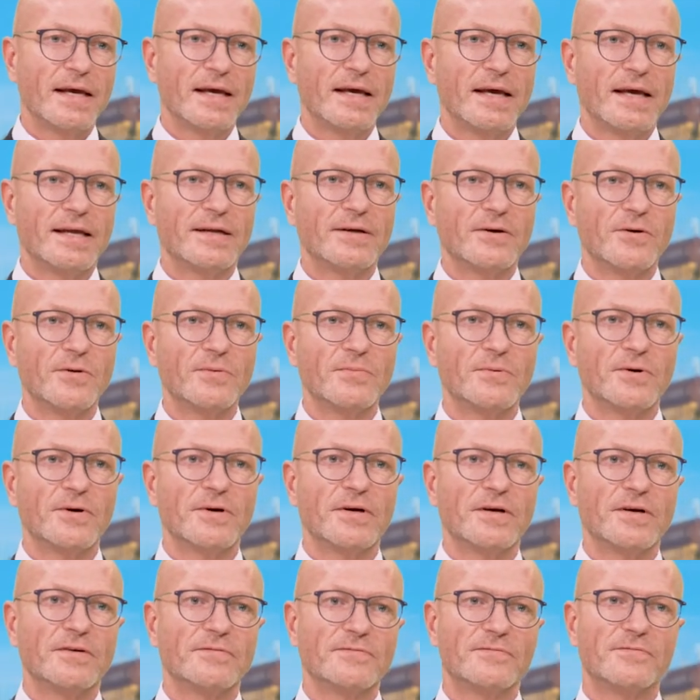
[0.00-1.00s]
And over
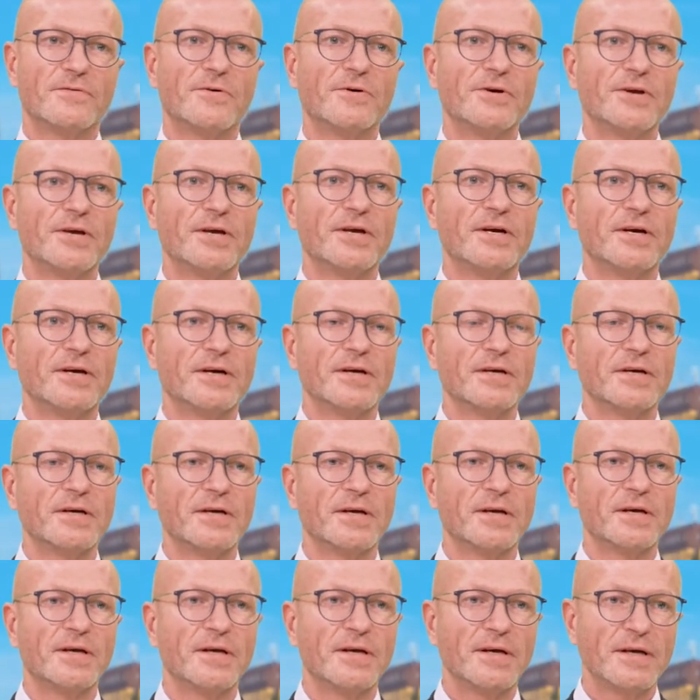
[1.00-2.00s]
a 4-year
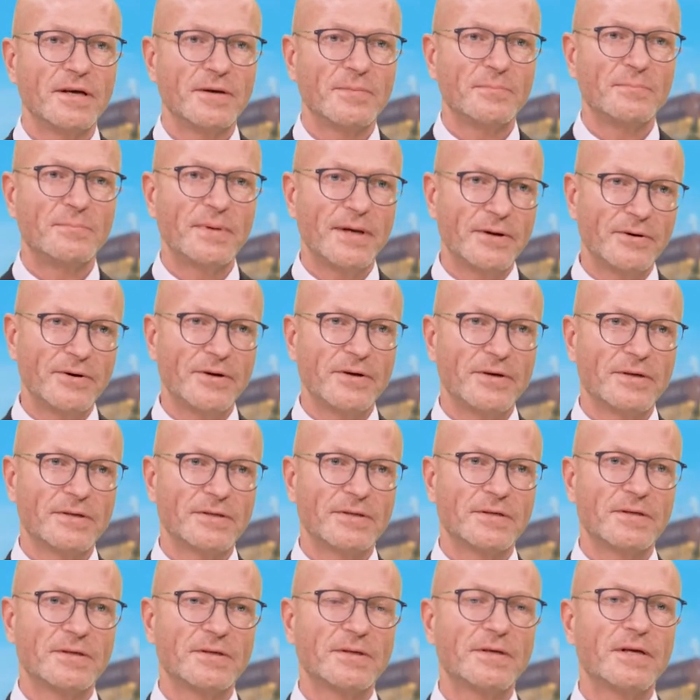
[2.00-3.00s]

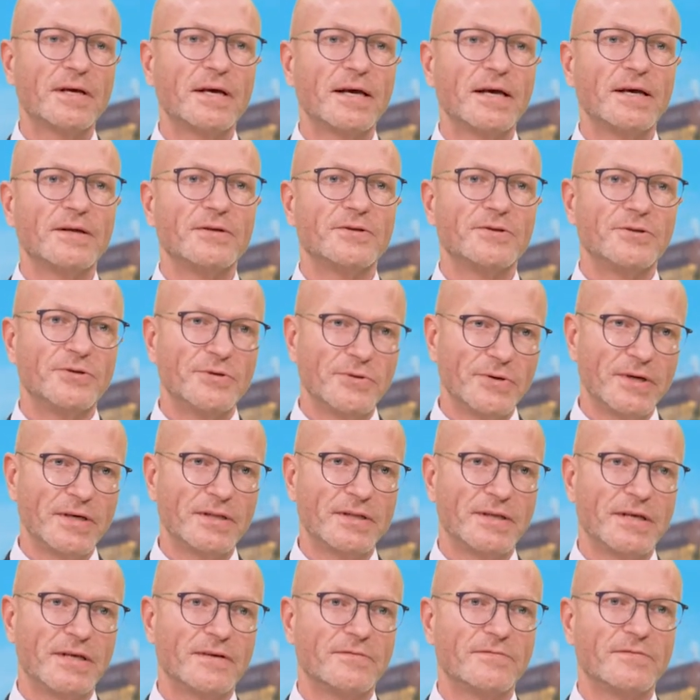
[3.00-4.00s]
period during
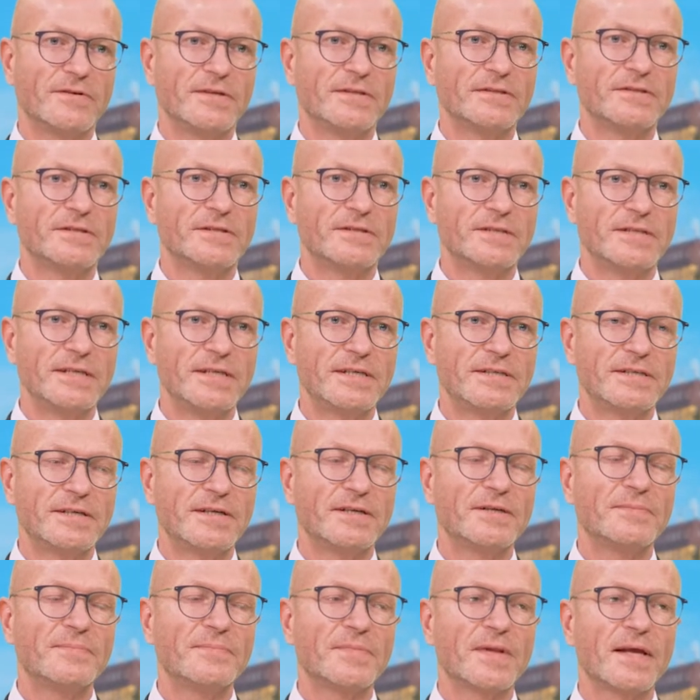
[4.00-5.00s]
the influenza
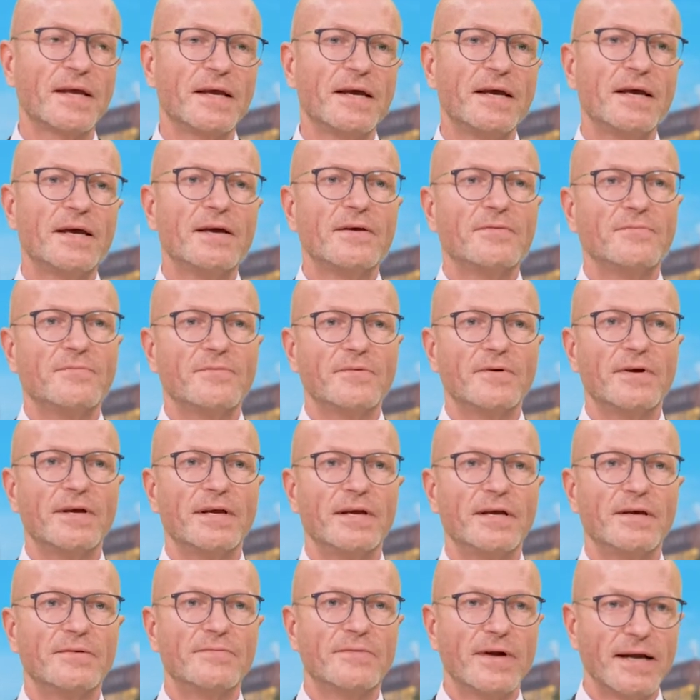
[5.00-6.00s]
season,
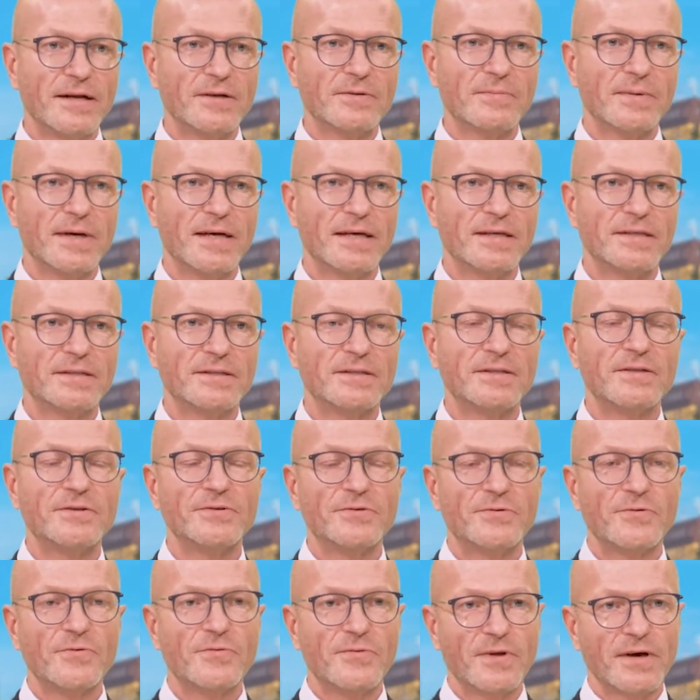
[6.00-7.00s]
we randomized
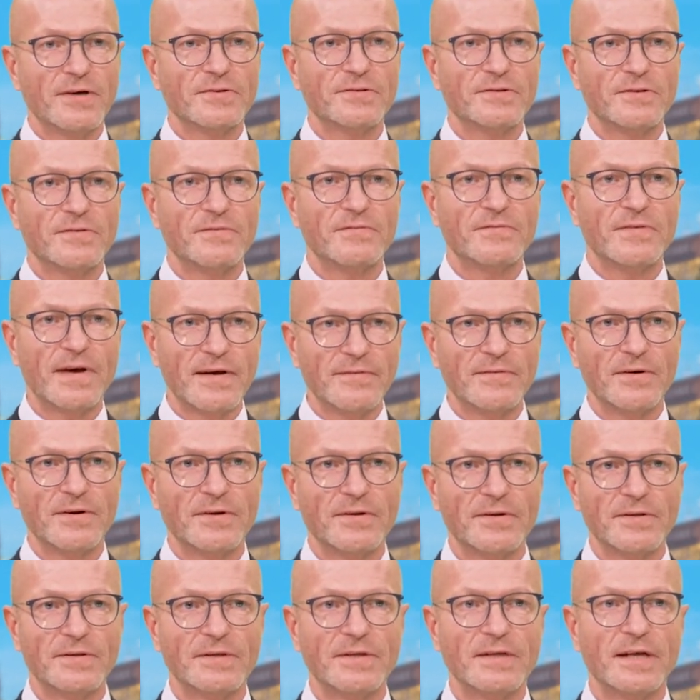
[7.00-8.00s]

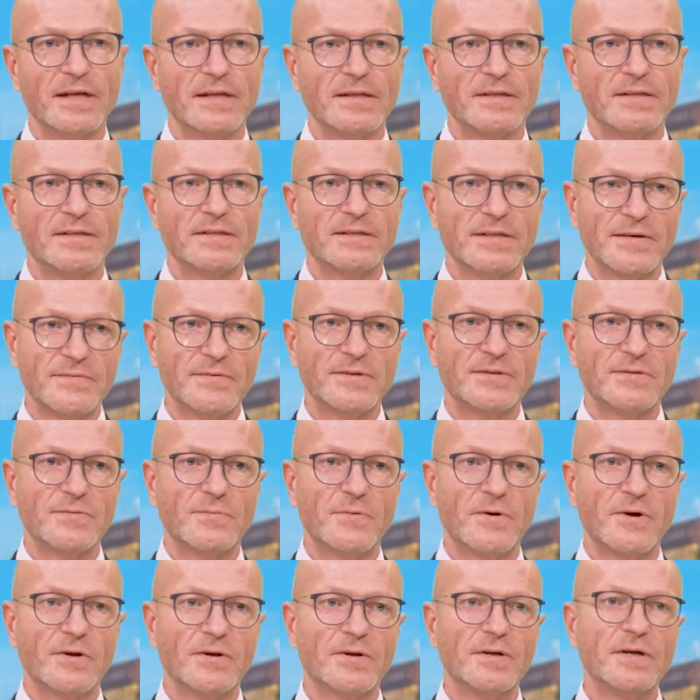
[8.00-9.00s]

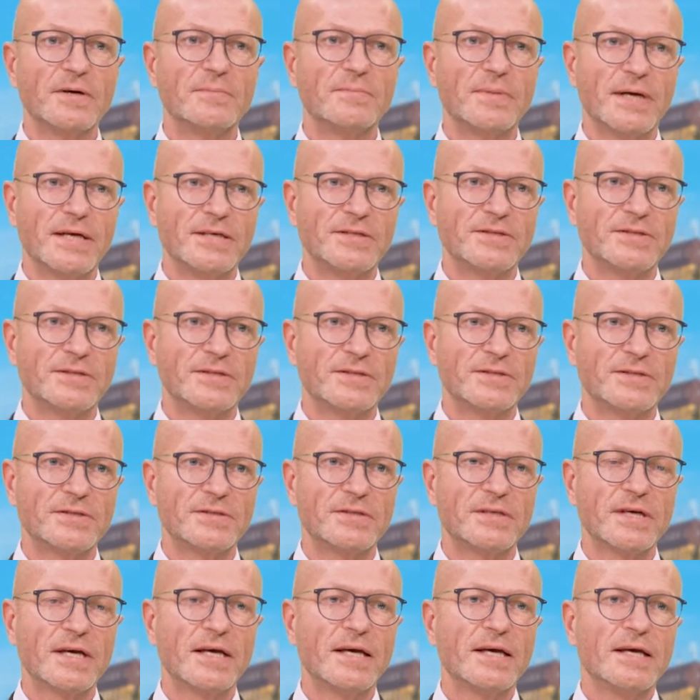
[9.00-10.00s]
2,571
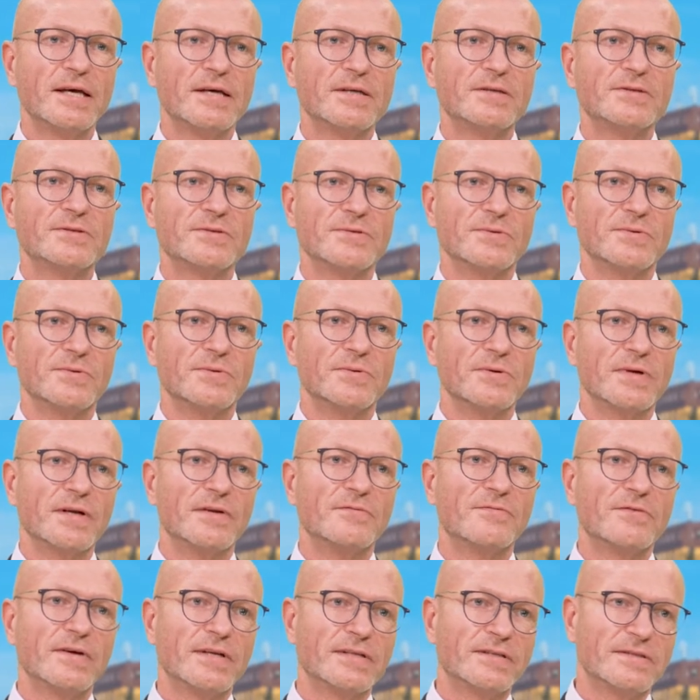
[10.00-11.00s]
patients to
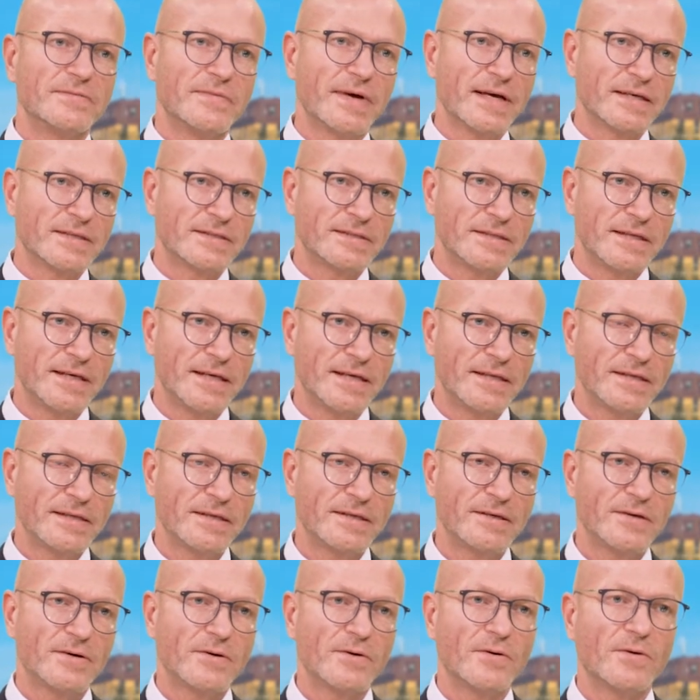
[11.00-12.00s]
influenza vaccine
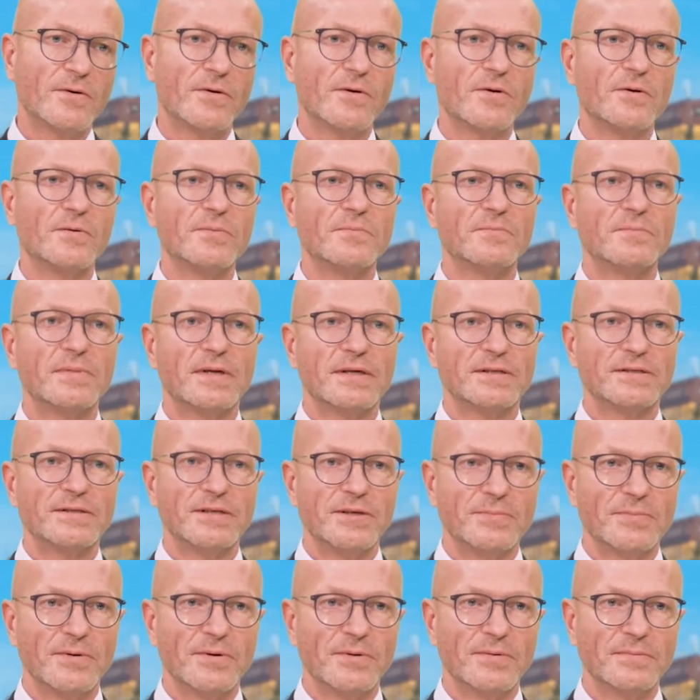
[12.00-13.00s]
or
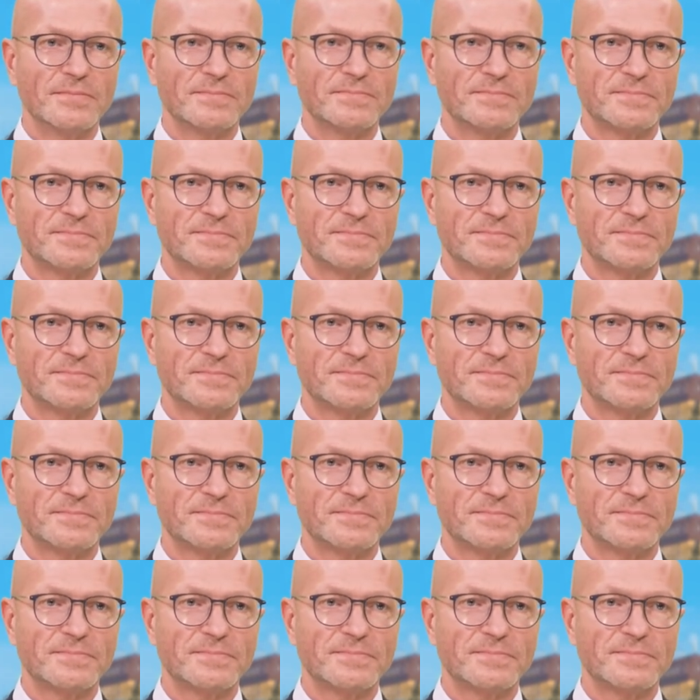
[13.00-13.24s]
placebo.